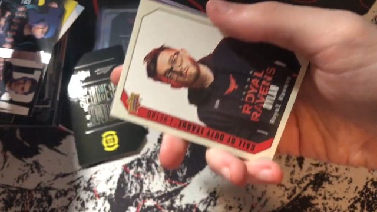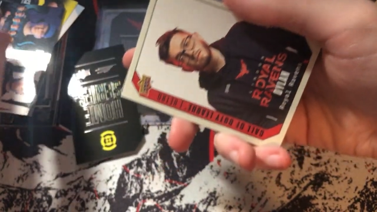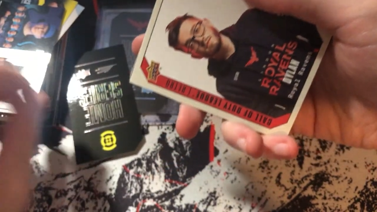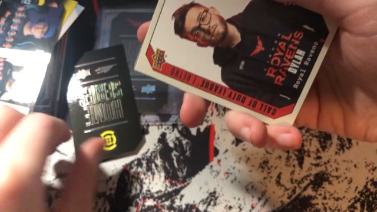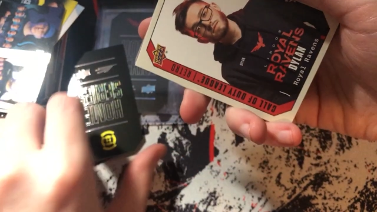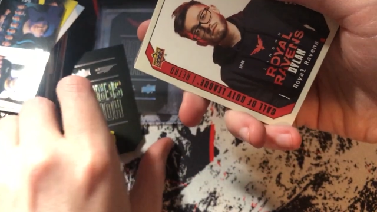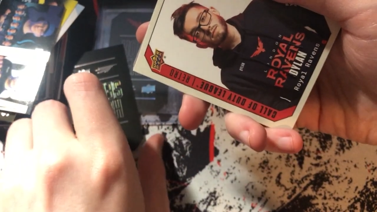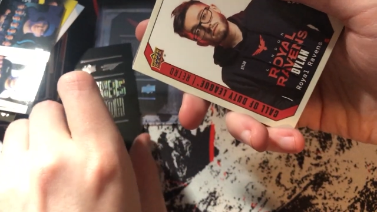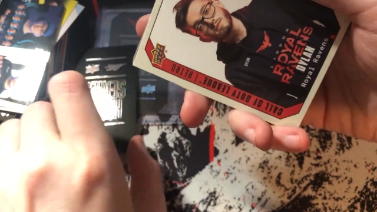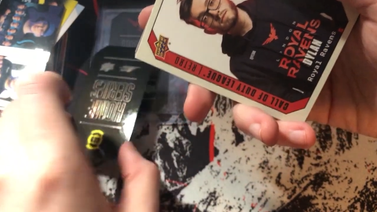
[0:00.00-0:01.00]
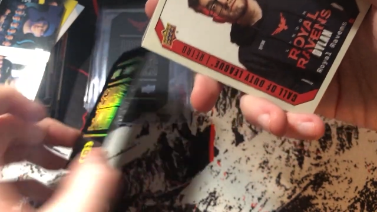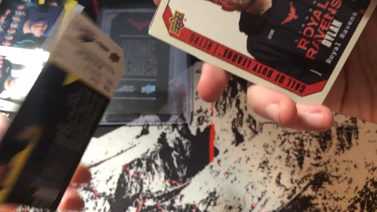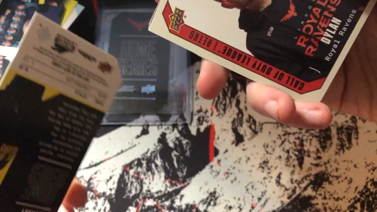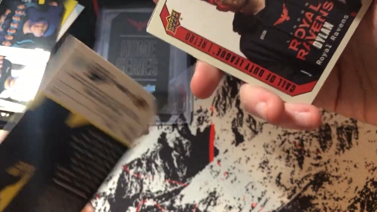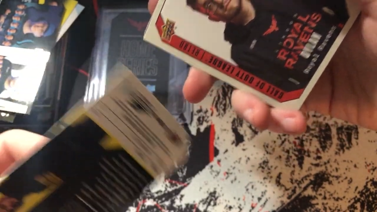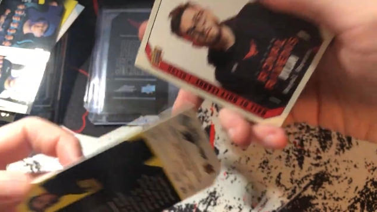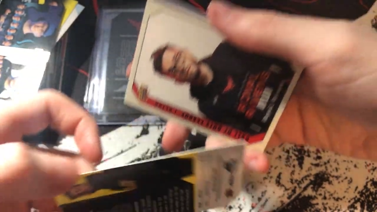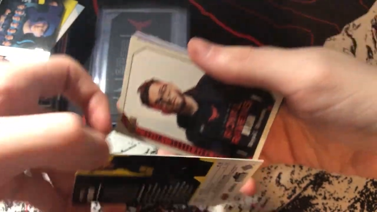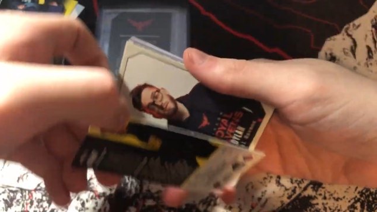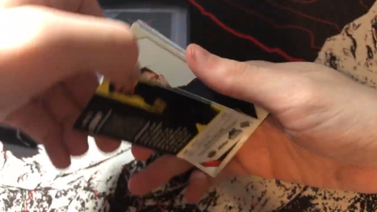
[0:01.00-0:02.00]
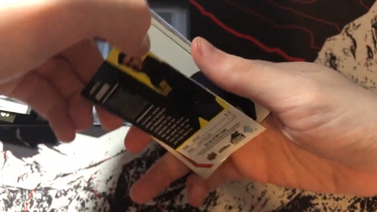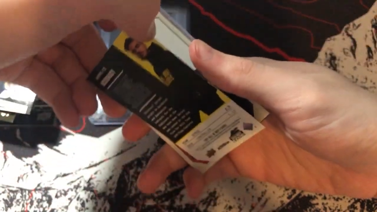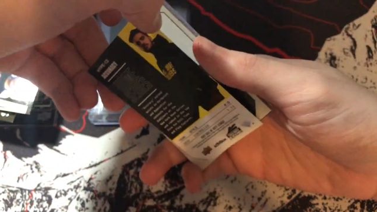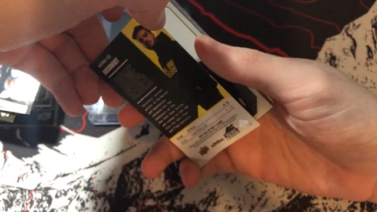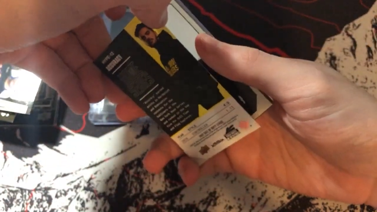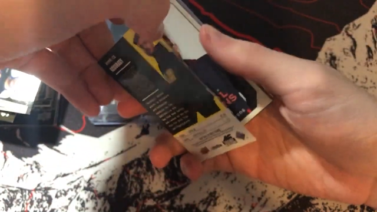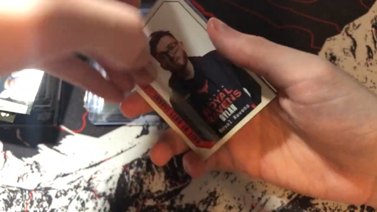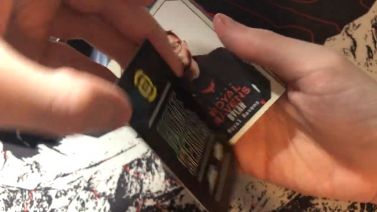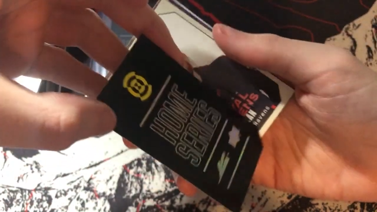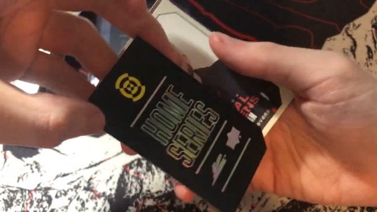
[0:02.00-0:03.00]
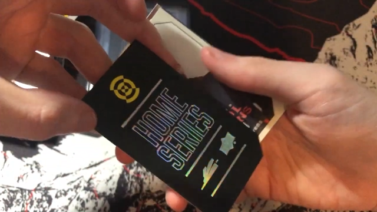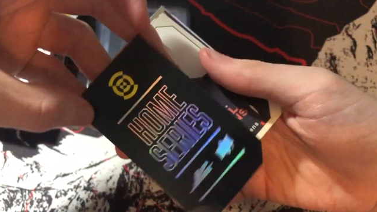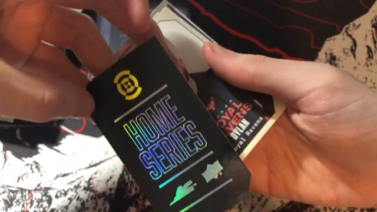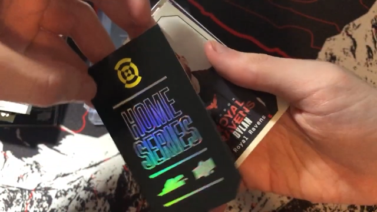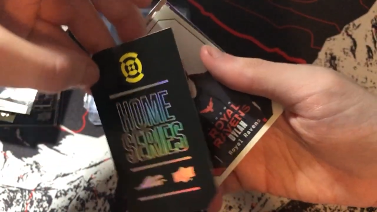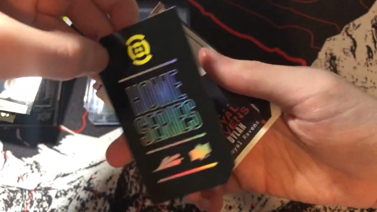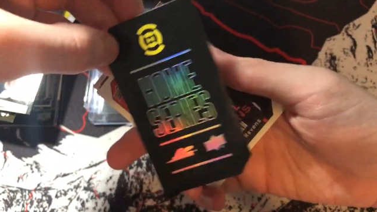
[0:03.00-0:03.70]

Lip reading: Nobody's mouth can be seen.